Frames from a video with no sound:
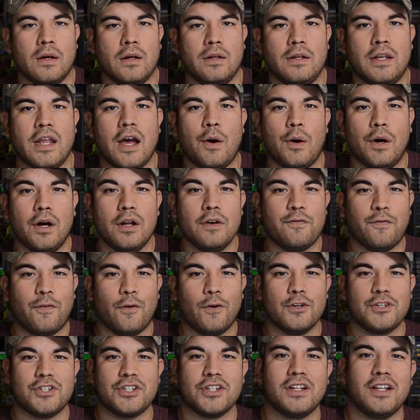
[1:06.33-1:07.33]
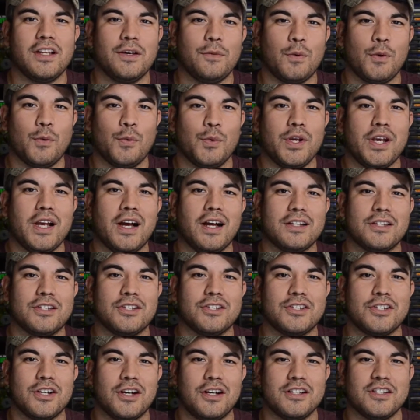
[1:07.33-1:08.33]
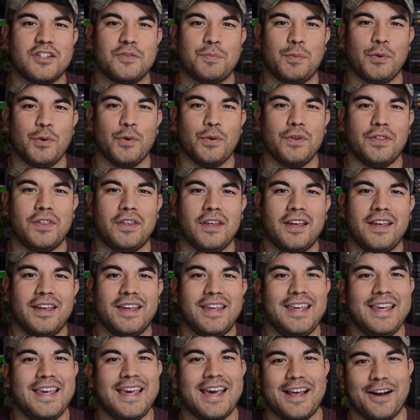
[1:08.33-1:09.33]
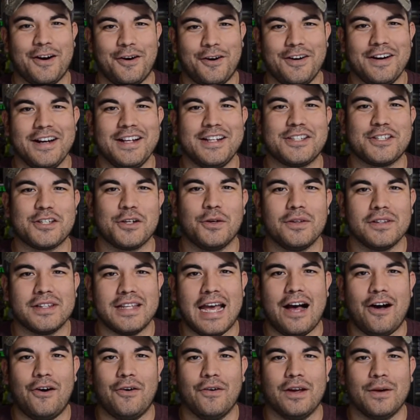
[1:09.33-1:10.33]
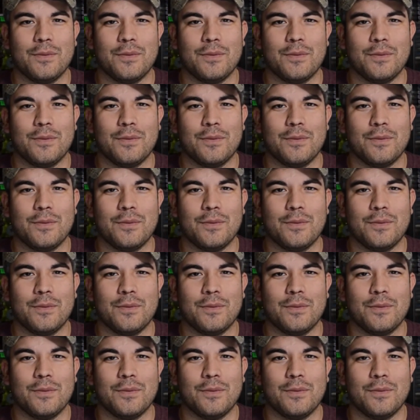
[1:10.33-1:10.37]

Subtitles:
Now unfortunately when we got to John's booth, he had already sold out.